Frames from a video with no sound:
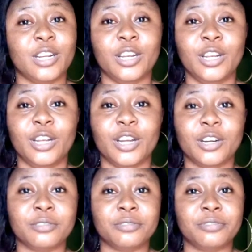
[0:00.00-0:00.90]

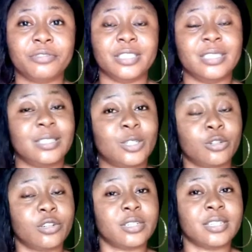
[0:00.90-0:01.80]
Love is
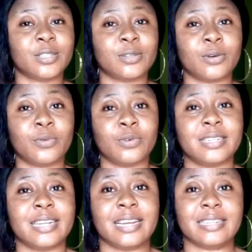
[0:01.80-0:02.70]
trusting
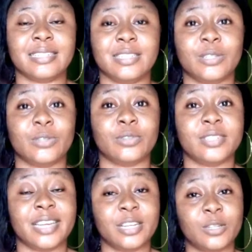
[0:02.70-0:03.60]
someone that is so
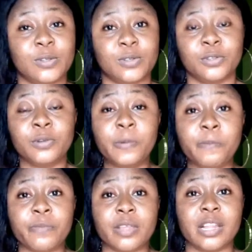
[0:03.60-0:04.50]
dear to you.
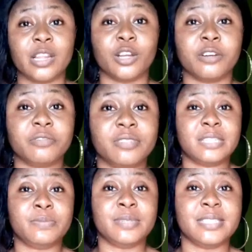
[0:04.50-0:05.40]
Love
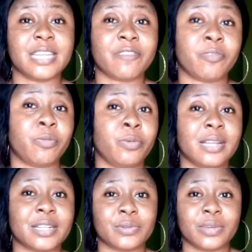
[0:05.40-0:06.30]
being there for people
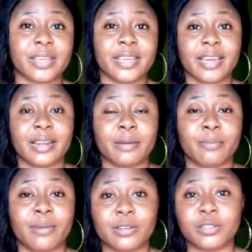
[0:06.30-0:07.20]
that you care
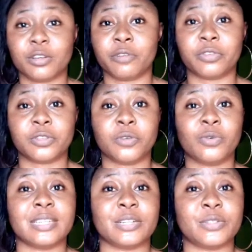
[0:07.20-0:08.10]
about, or for
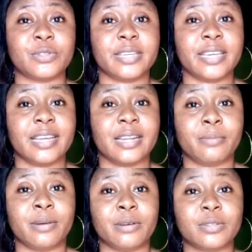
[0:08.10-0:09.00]
someone that you care
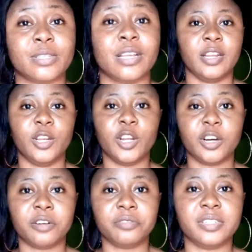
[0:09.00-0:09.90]
about.
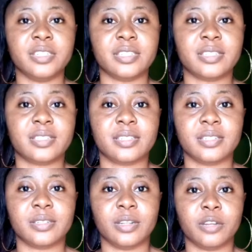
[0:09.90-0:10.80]
Love is
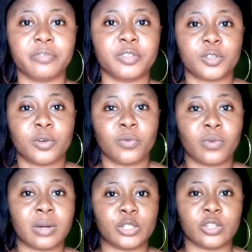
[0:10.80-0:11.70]
loving
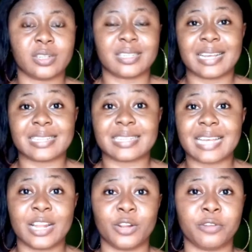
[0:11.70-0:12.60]
someone just as
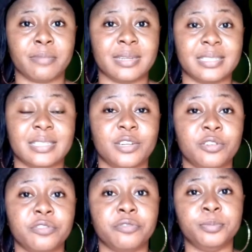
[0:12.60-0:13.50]
I love
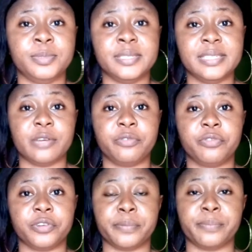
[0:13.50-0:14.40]
myself, being there
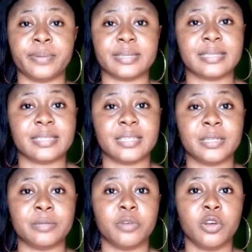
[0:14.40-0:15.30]
for the person.